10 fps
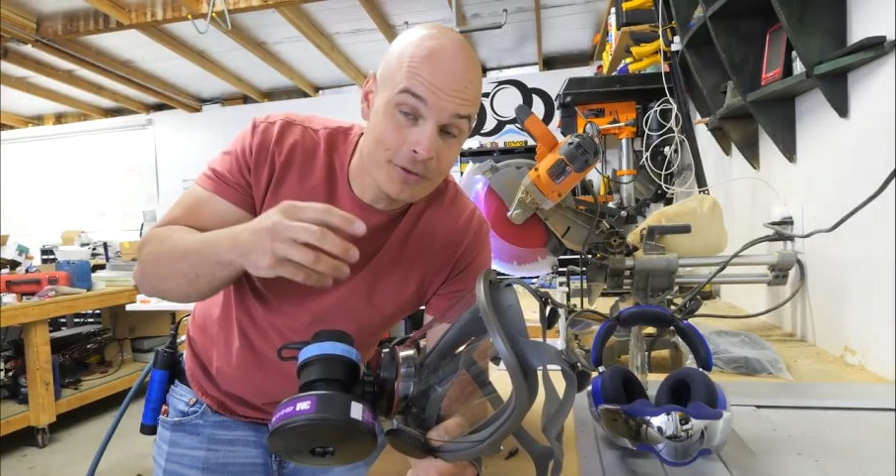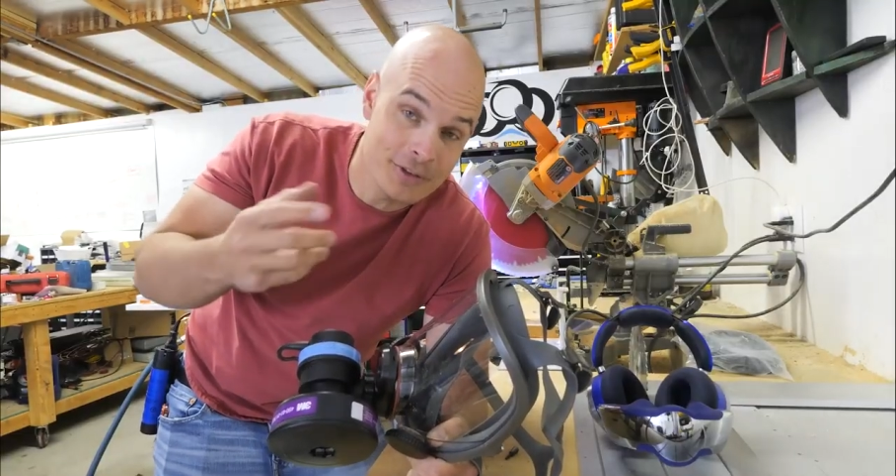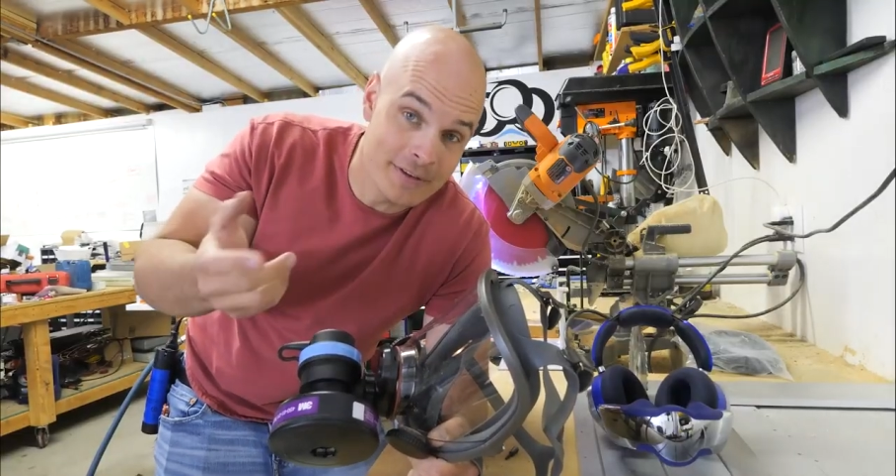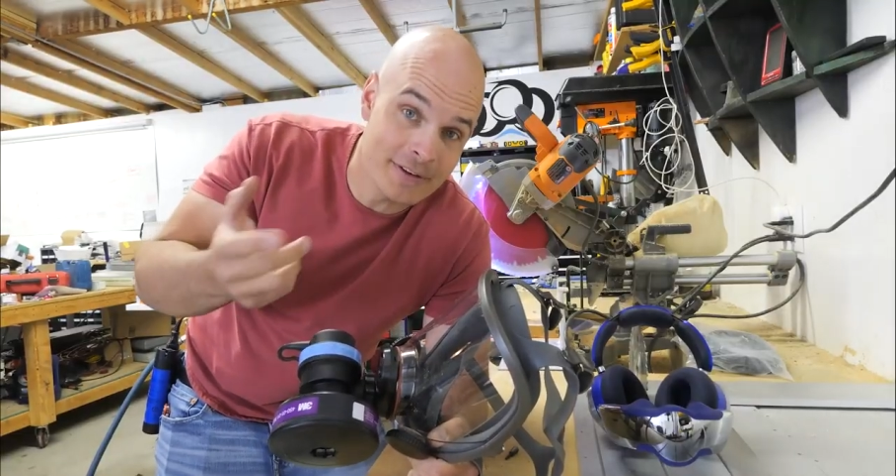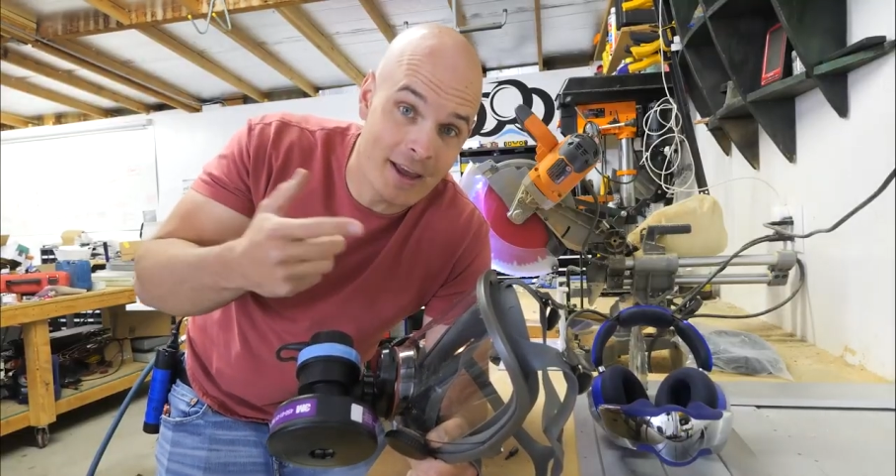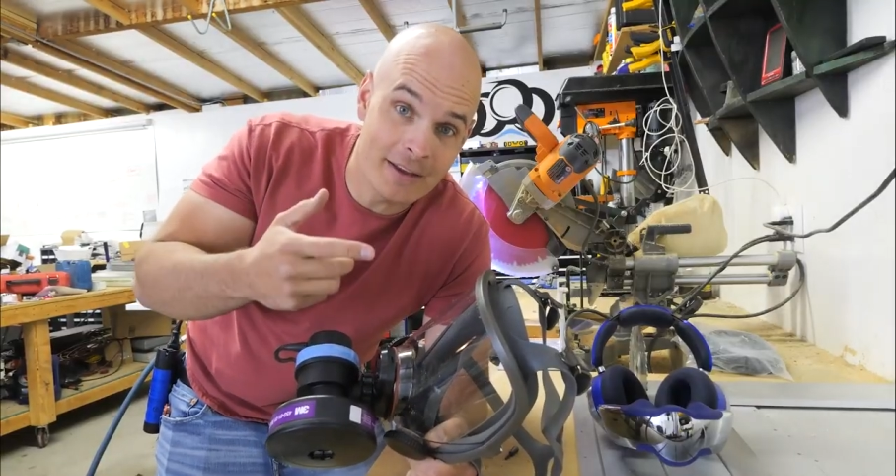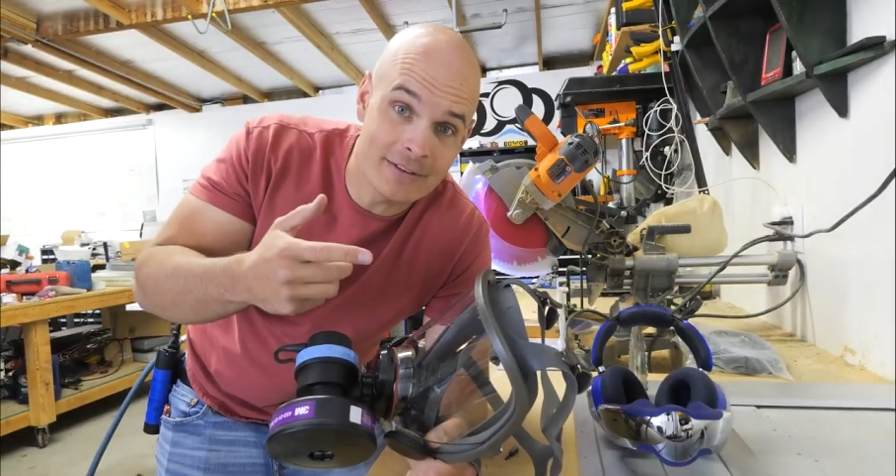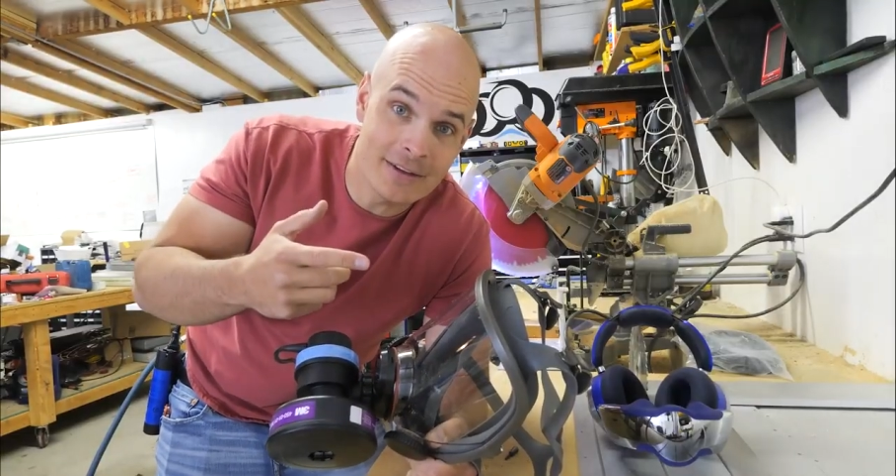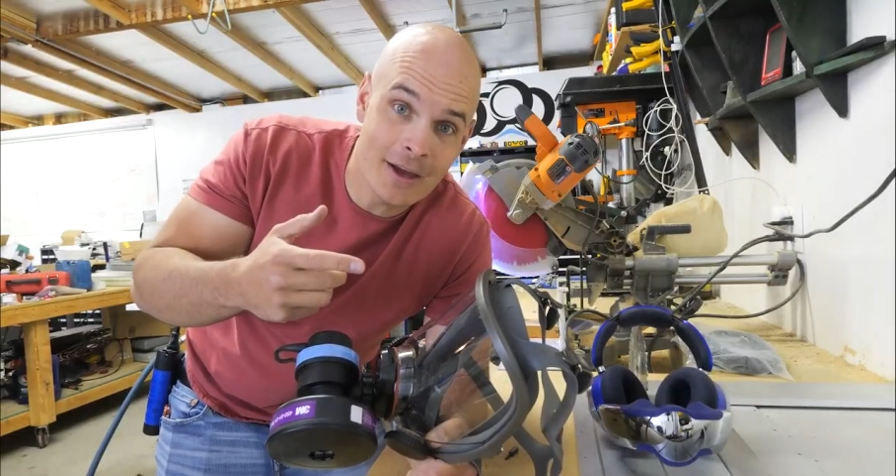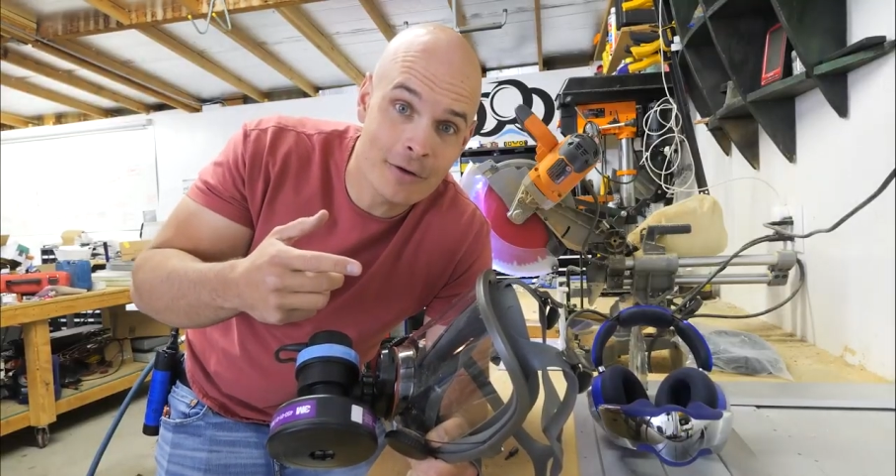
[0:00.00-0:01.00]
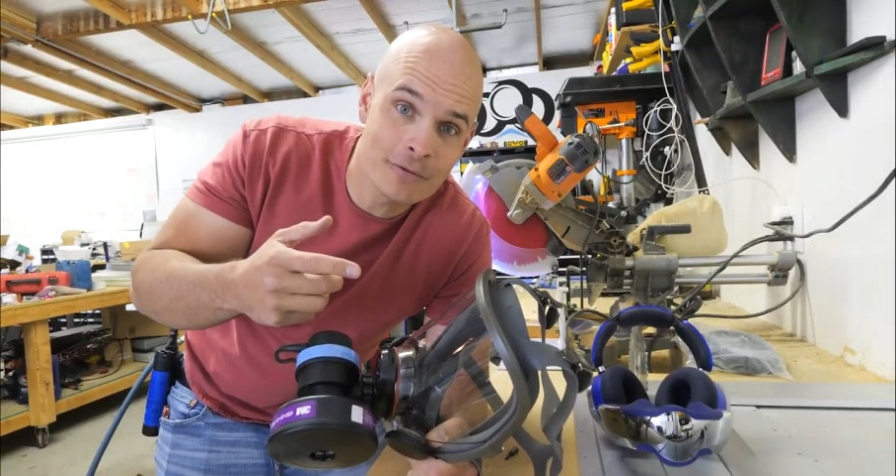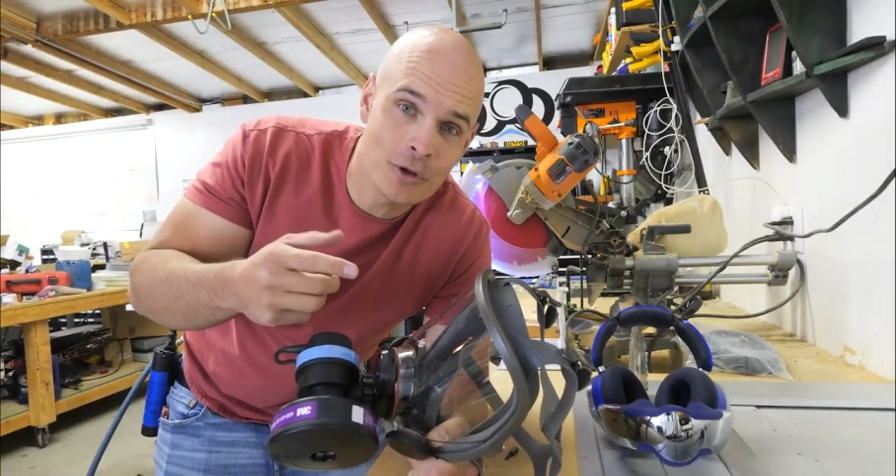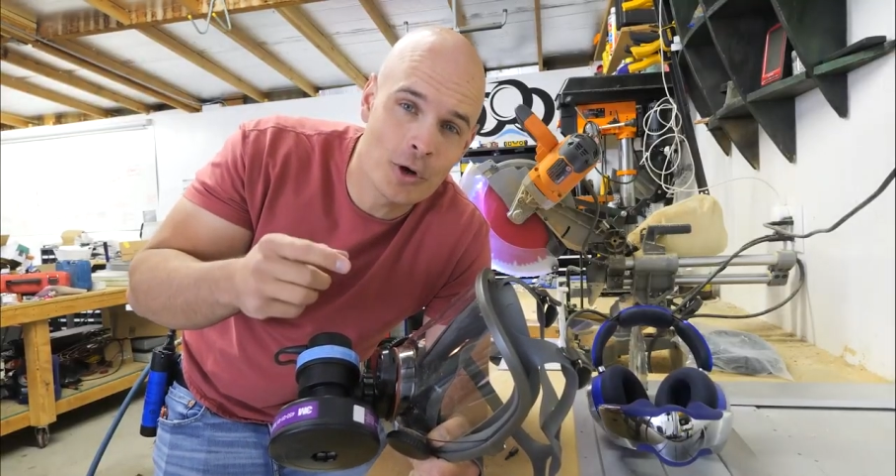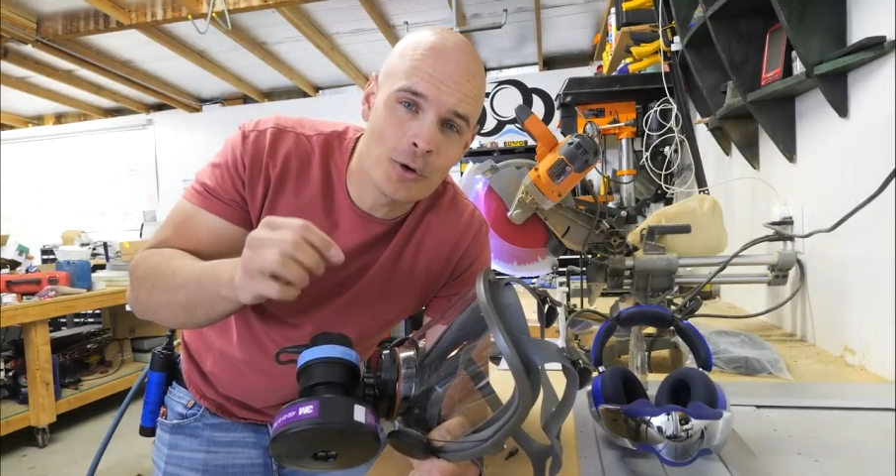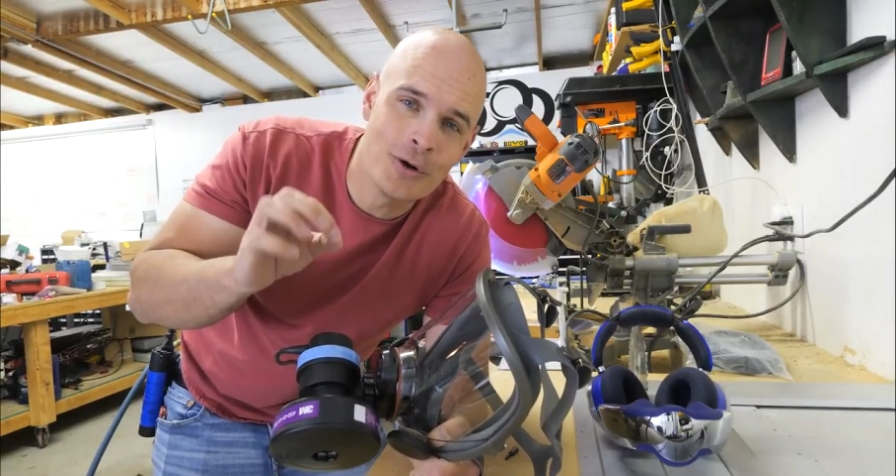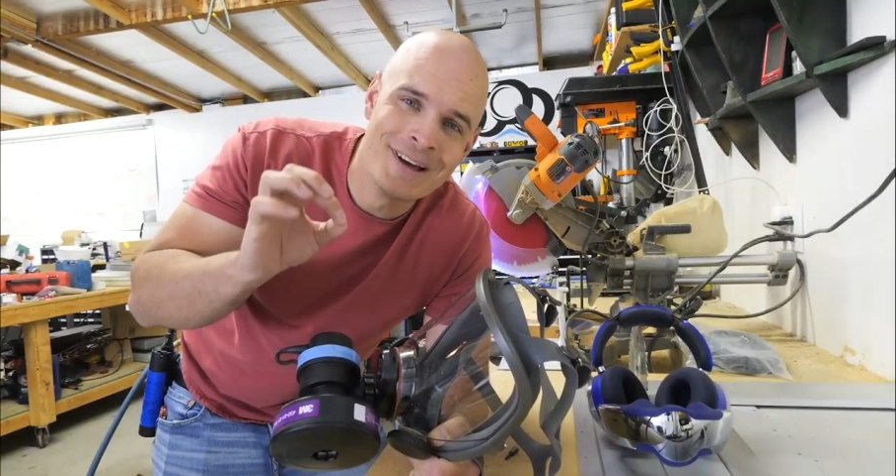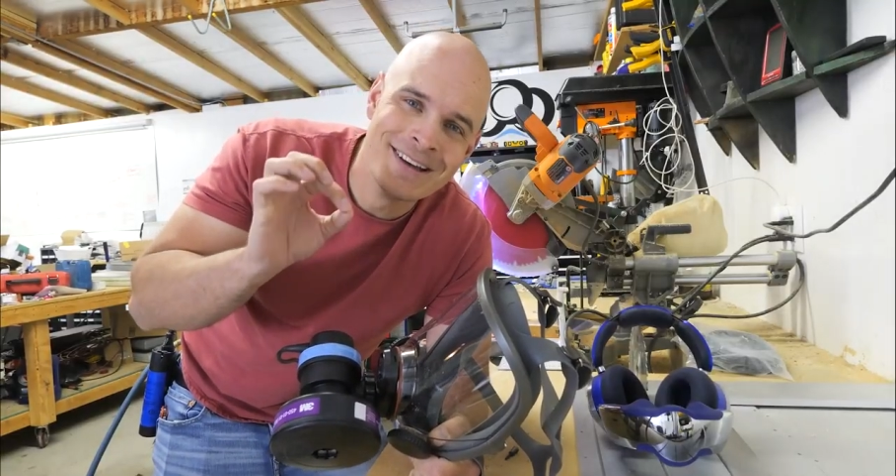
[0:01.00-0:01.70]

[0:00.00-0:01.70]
since it has the airflow,